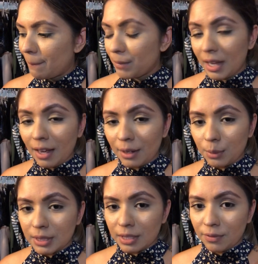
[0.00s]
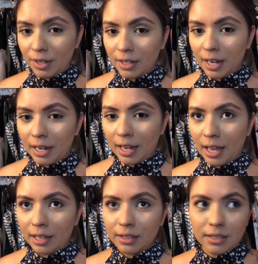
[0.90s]
yeah, it wasn't fun. I
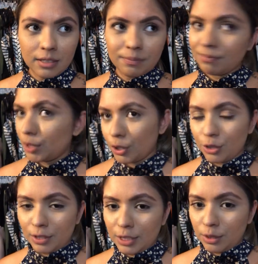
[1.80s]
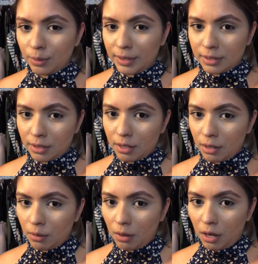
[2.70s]
had the surgery 2 weeks
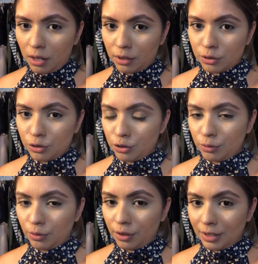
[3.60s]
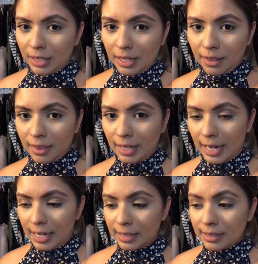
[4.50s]
ago on June 30th,
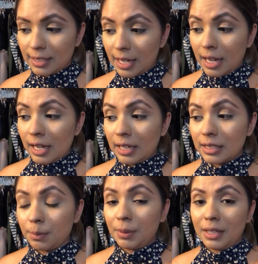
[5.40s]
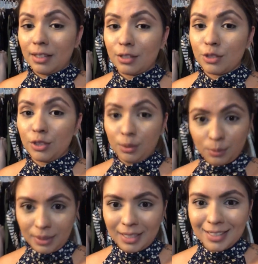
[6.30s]
and it's been 2
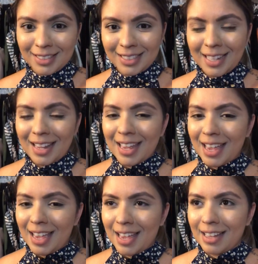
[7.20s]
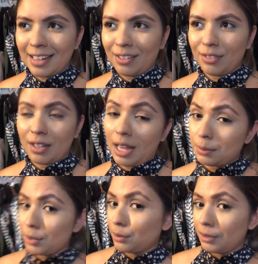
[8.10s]
weeks, and I feel
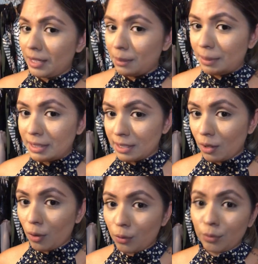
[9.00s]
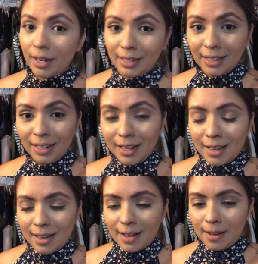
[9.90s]
absolutely amazing already.
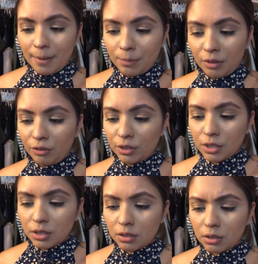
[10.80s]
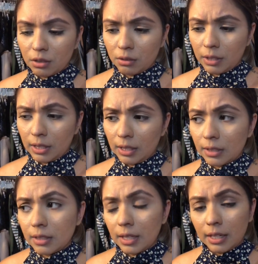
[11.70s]
The first 3
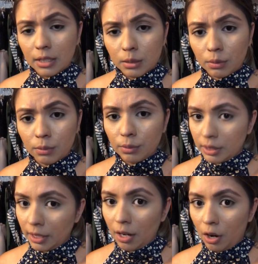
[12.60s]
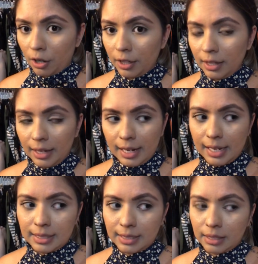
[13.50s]
days were really hard,
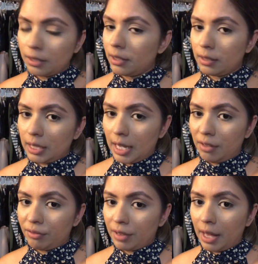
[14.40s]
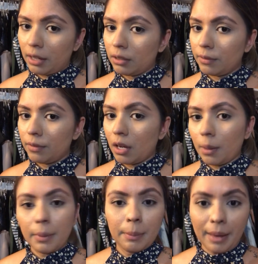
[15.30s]
and I couldn't lay flat on
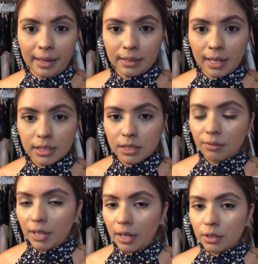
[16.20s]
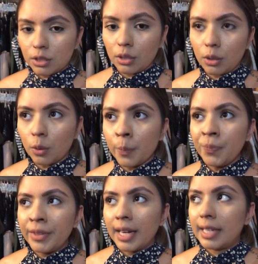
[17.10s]
my back as of yet. So
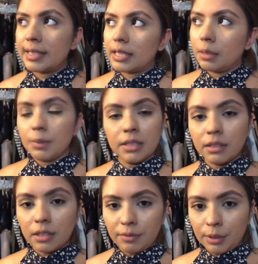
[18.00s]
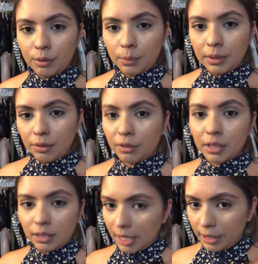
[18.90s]
I slept in the living room in a
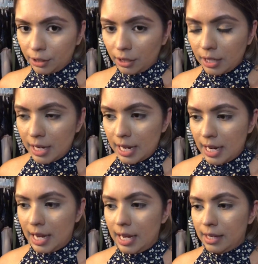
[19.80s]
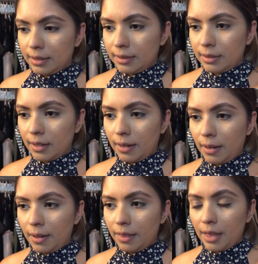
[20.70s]
recliner, and
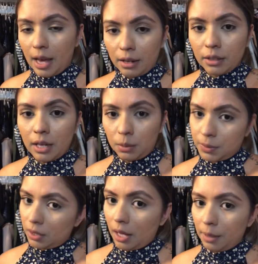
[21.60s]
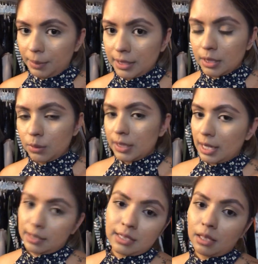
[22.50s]
that helped a lot because it was
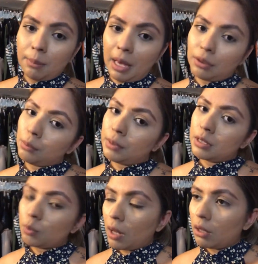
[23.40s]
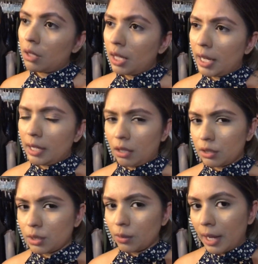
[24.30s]
next to the bathroom as well. I
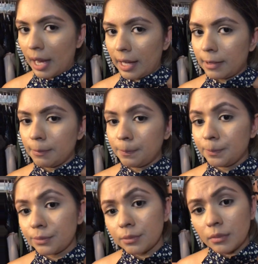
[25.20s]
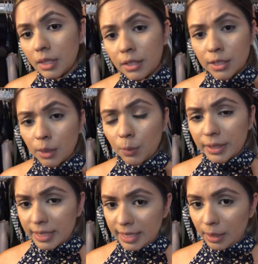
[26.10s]
also had
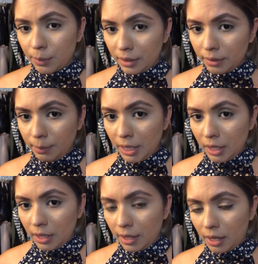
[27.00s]
someone stay with me